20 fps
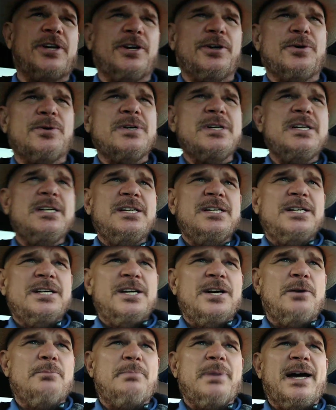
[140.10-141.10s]
ago,
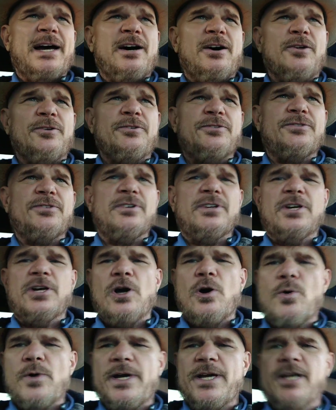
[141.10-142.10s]
about
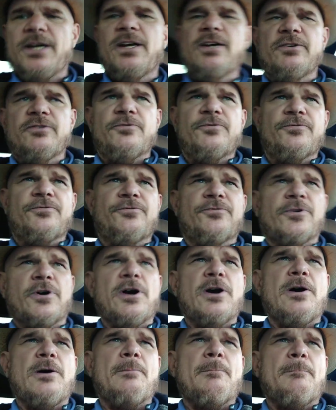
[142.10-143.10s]
going
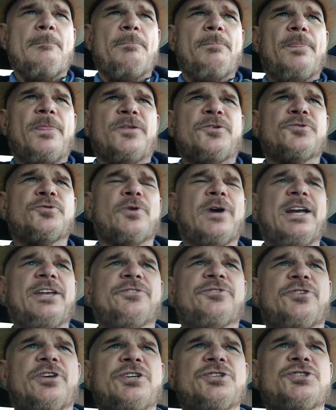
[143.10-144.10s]
from the
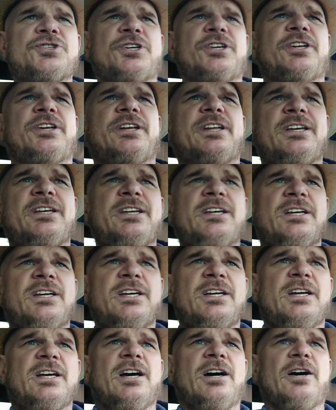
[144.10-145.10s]
transition
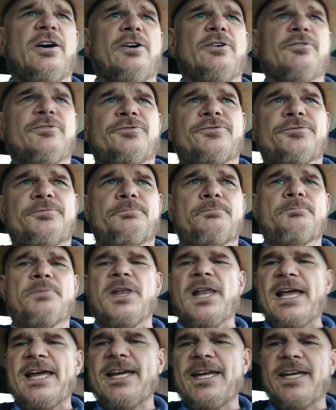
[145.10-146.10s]
of
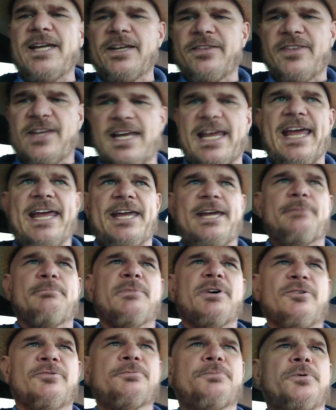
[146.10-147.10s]
playing the
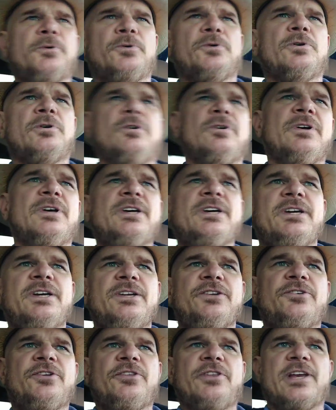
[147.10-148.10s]
game of pool
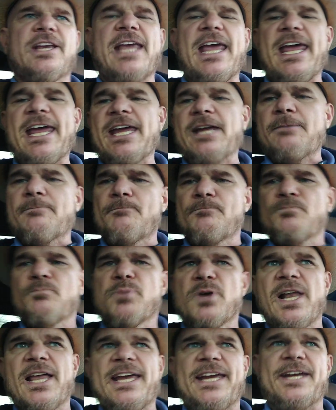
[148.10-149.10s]
to the game
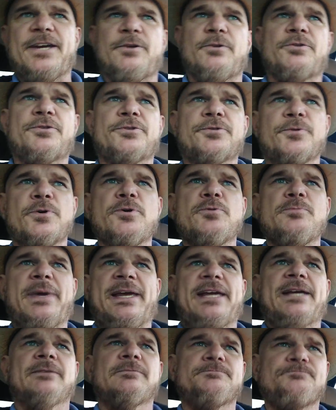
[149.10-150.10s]
playing through
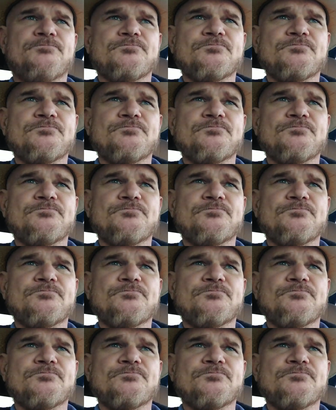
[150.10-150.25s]
me.